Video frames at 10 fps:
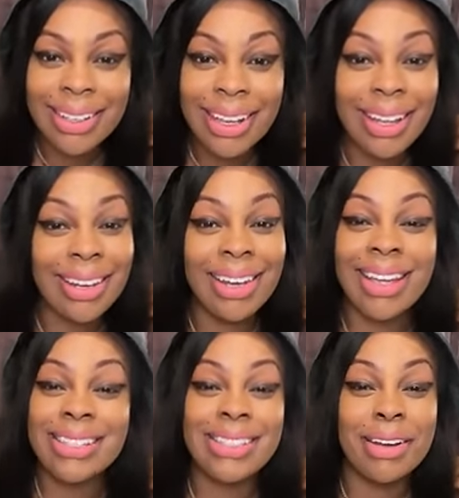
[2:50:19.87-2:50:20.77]
In
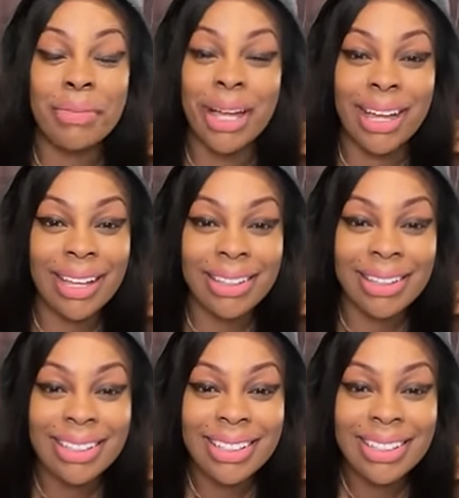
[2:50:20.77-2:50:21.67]
less than a month.
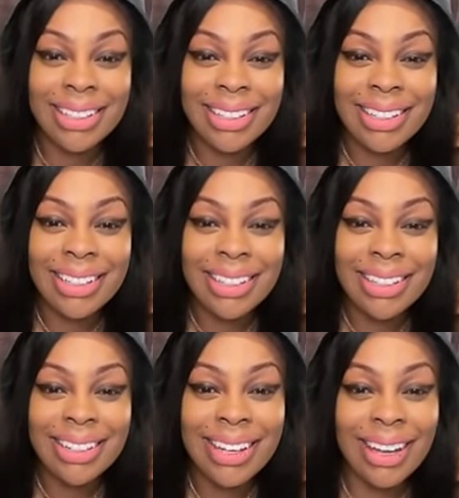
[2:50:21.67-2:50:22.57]

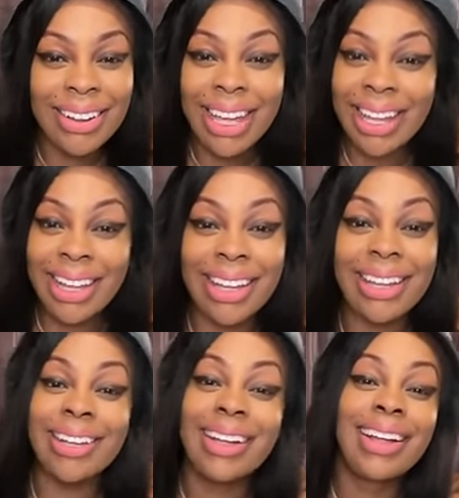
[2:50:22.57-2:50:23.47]

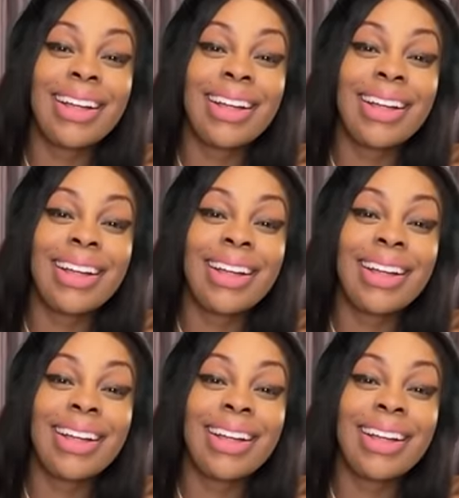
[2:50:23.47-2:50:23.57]
Okay.